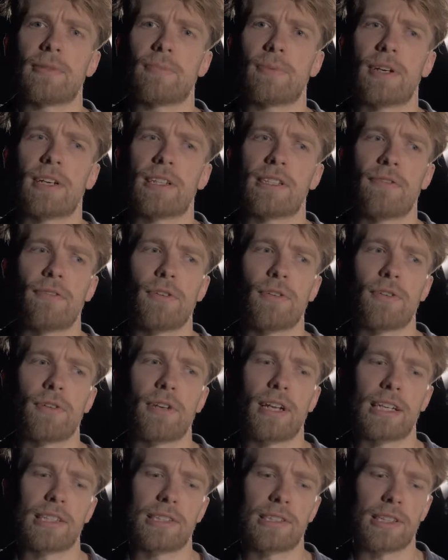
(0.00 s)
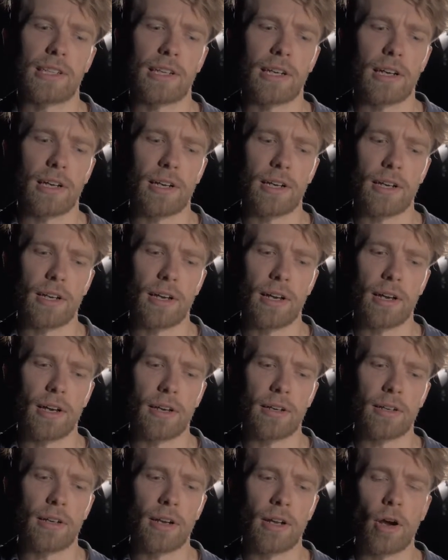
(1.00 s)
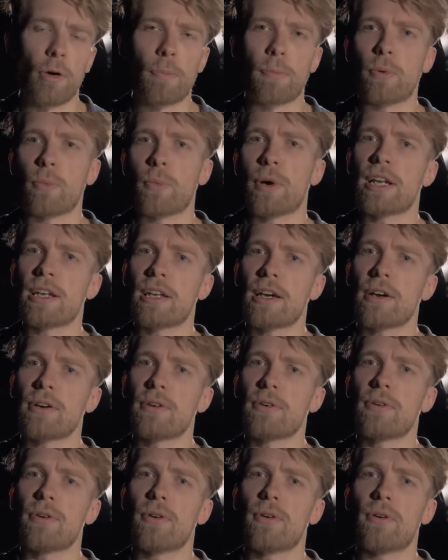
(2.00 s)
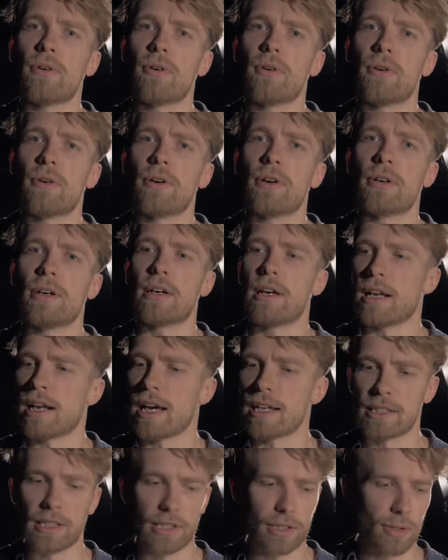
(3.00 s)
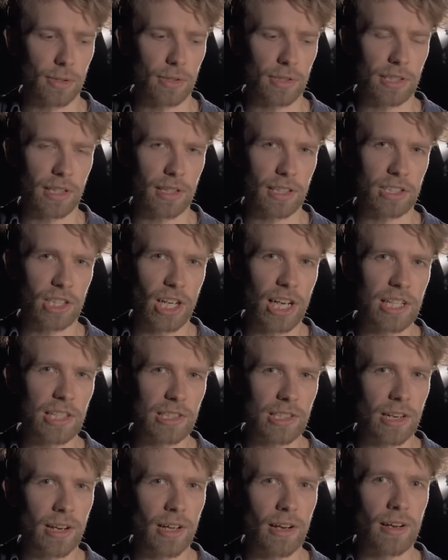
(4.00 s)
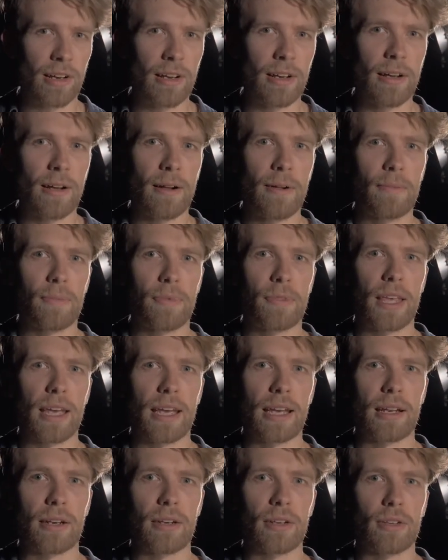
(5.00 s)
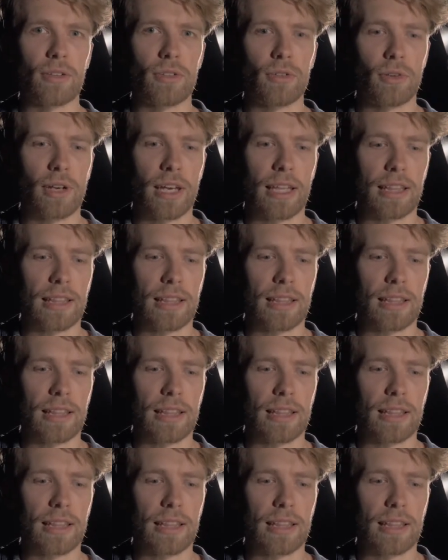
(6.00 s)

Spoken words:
because if you're next to an open window or a lighting source that changes a lot, then you'll get